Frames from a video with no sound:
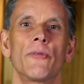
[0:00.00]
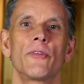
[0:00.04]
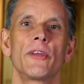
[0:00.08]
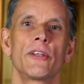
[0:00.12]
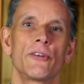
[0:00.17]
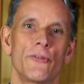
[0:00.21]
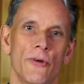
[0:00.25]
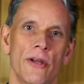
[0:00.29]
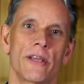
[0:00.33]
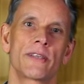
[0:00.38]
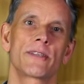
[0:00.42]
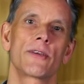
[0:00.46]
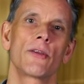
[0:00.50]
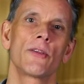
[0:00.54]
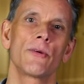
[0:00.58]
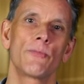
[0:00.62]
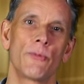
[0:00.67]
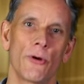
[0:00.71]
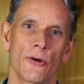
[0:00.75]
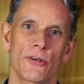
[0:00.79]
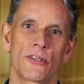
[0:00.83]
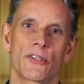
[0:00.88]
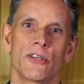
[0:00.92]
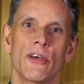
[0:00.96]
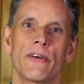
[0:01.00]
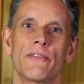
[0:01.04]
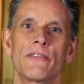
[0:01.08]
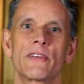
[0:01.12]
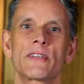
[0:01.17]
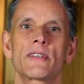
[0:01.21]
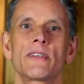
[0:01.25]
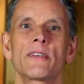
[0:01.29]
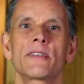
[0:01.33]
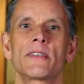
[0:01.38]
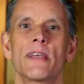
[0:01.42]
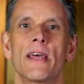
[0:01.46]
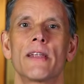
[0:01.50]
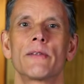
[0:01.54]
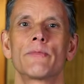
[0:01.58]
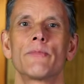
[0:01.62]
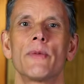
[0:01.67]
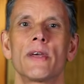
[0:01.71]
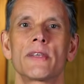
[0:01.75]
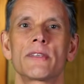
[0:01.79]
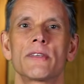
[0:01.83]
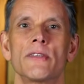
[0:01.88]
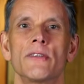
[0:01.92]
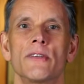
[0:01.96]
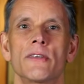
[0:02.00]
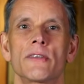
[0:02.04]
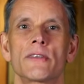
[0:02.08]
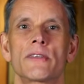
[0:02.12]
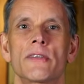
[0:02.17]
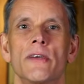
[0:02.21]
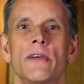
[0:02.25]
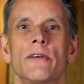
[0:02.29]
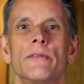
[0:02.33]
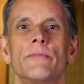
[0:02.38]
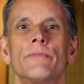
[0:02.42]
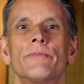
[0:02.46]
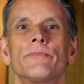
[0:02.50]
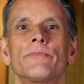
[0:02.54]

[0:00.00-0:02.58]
the address on the push service to send messages to.